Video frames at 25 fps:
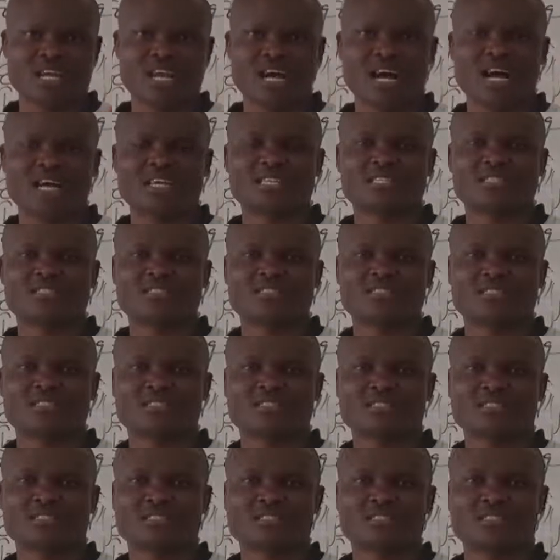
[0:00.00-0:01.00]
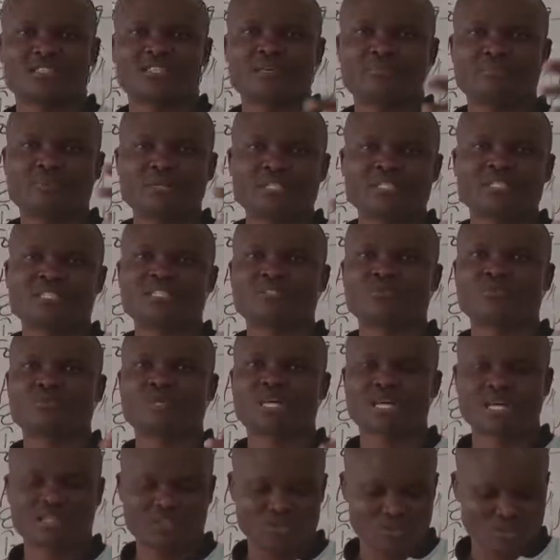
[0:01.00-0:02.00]
And the basis we
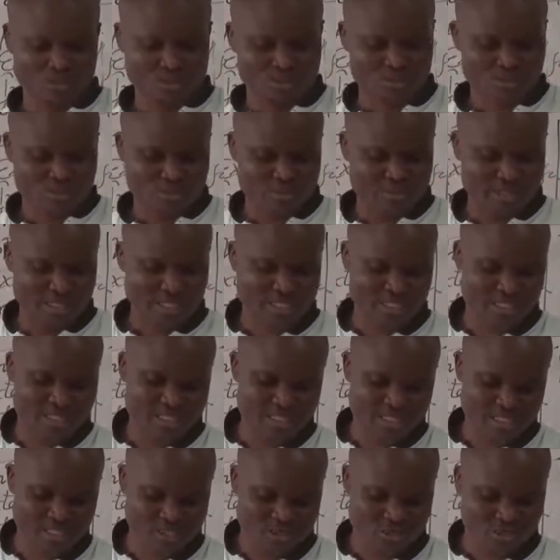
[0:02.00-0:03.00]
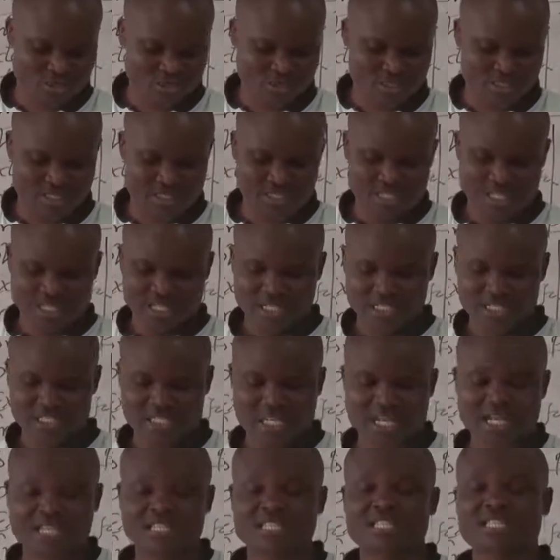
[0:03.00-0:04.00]
can use to make decisions,
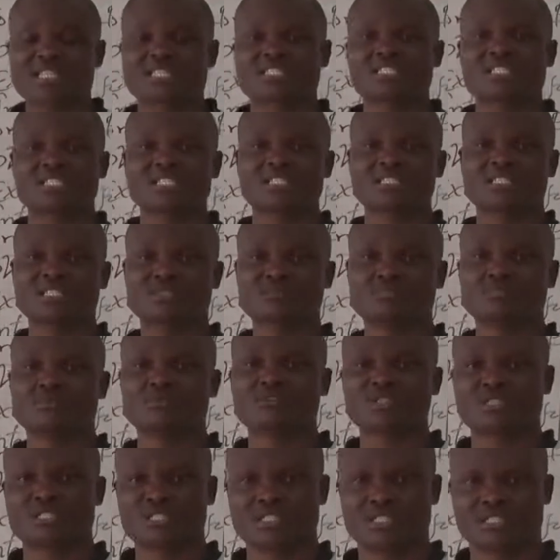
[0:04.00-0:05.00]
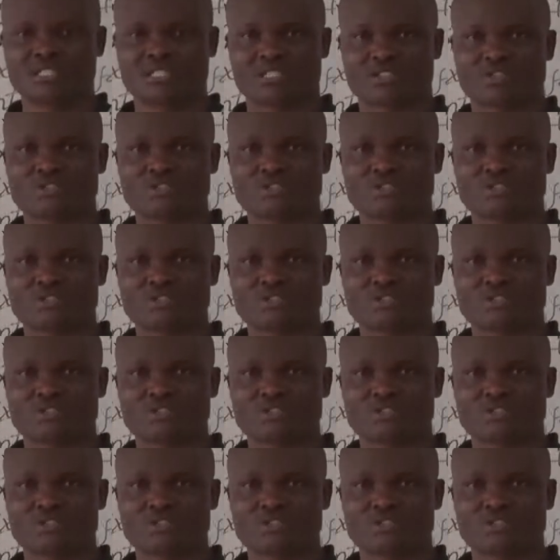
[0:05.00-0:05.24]
they are the existing policies.